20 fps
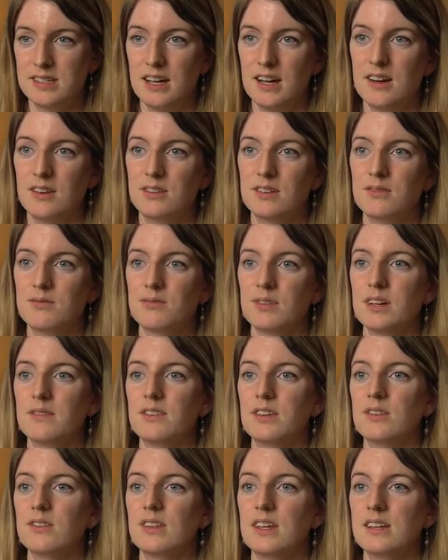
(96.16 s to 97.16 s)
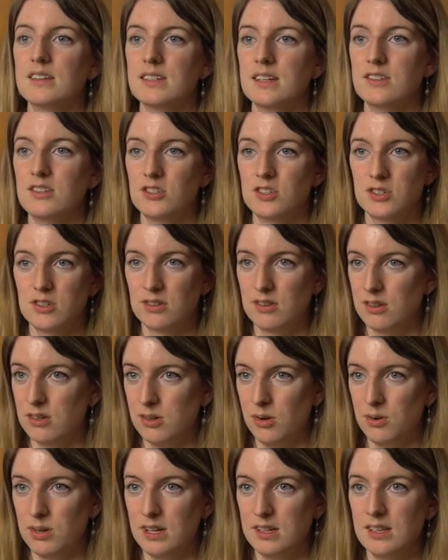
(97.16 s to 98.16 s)
down in front of you. They tend to
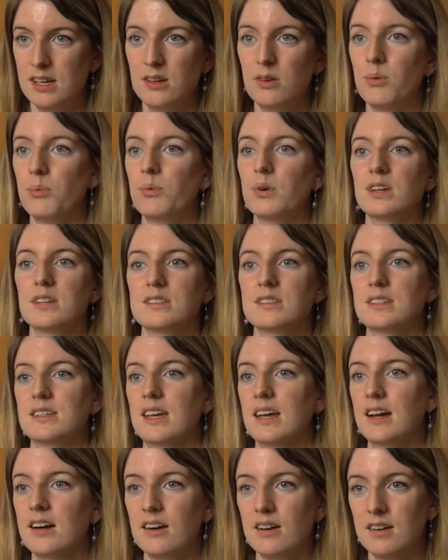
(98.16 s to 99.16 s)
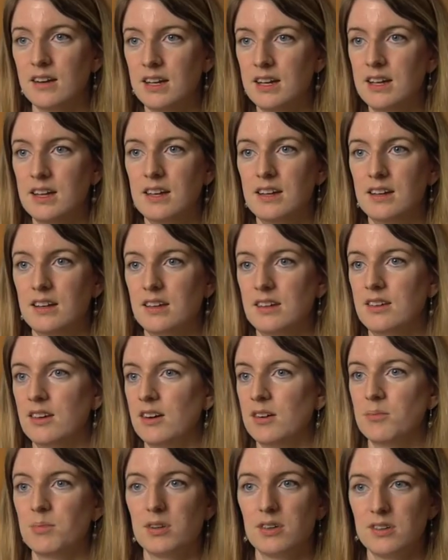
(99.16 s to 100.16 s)
sugarcoat it. They don't want to scare a
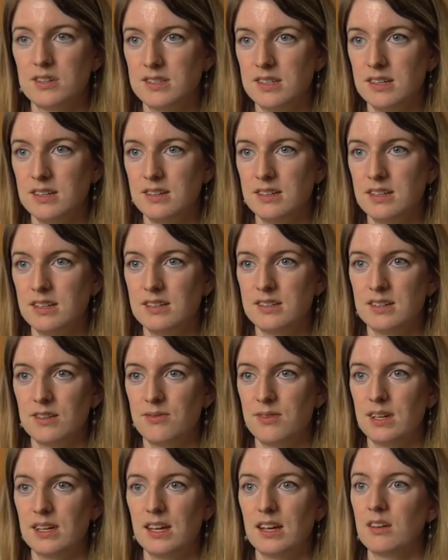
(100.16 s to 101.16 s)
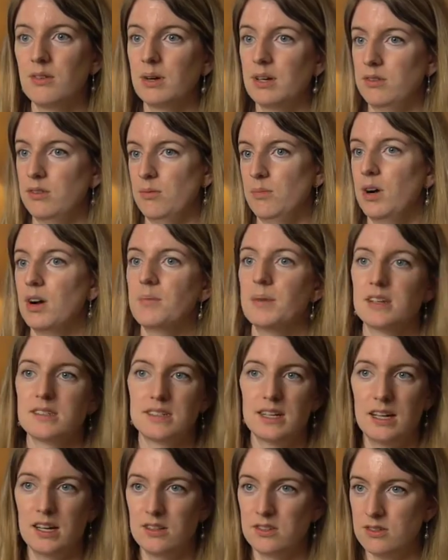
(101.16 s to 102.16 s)
young person into thinking, well, your mom has
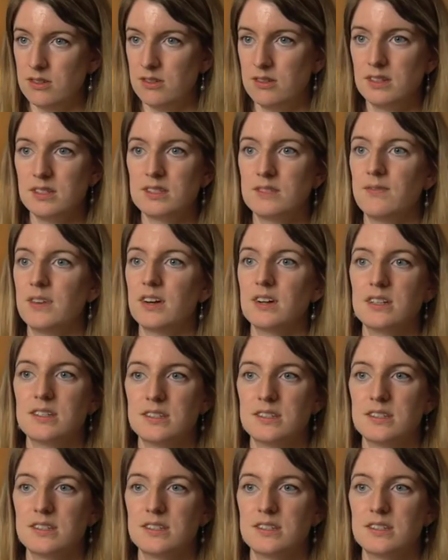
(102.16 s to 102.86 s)
cancer. It's very